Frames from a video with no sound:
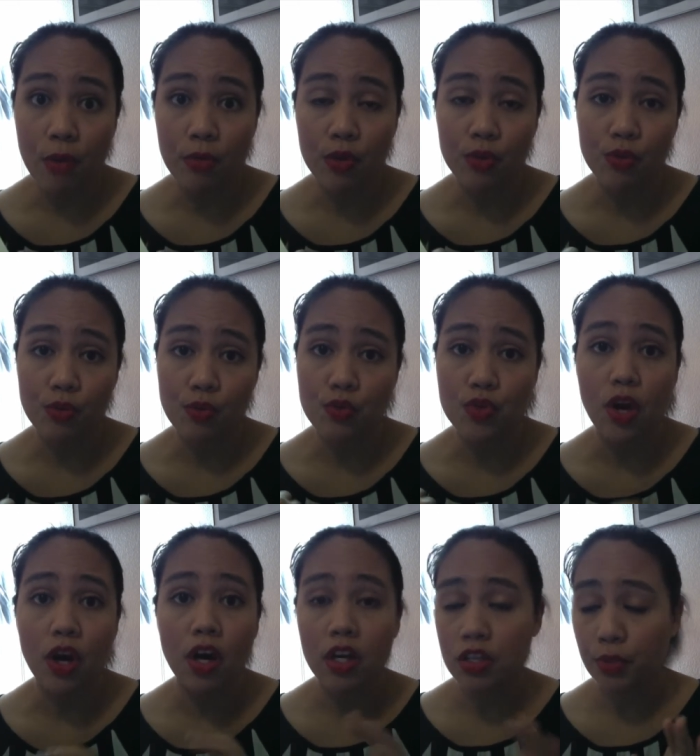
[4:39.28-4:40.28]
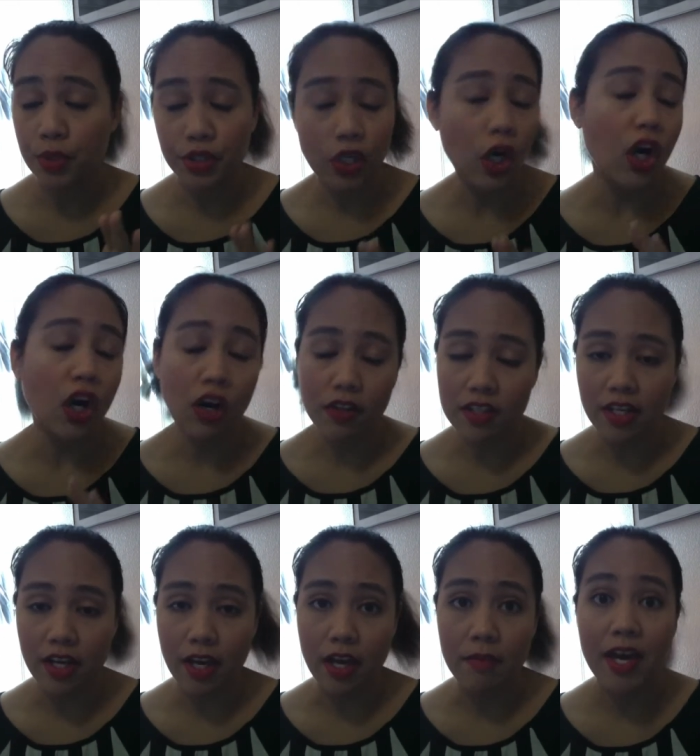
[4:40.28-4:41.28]
who's on Twitter all the
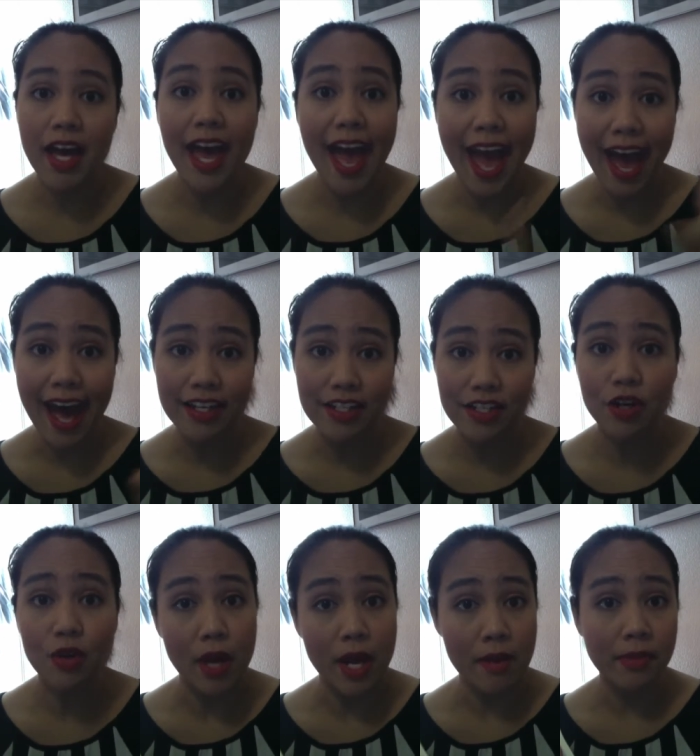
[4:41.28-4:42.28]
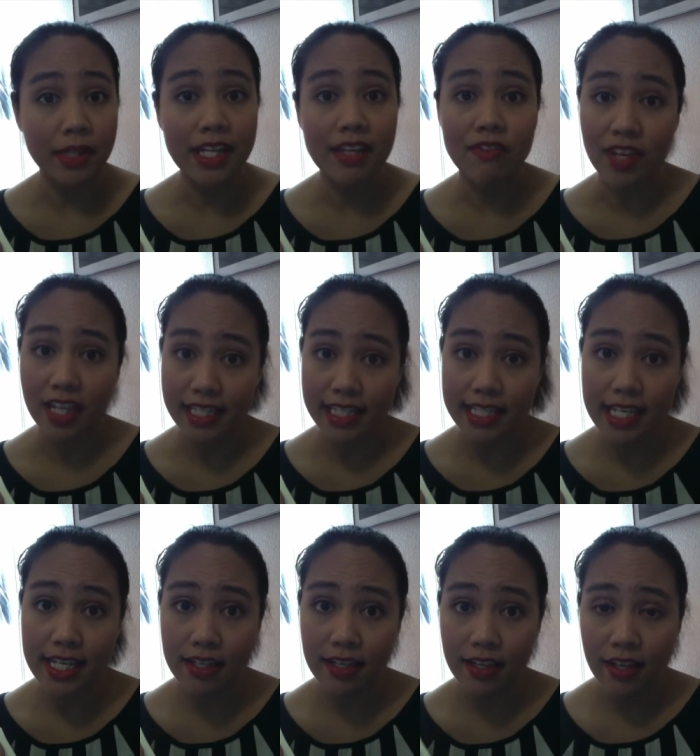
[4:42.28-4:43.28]
time, at A Rambling Fancy,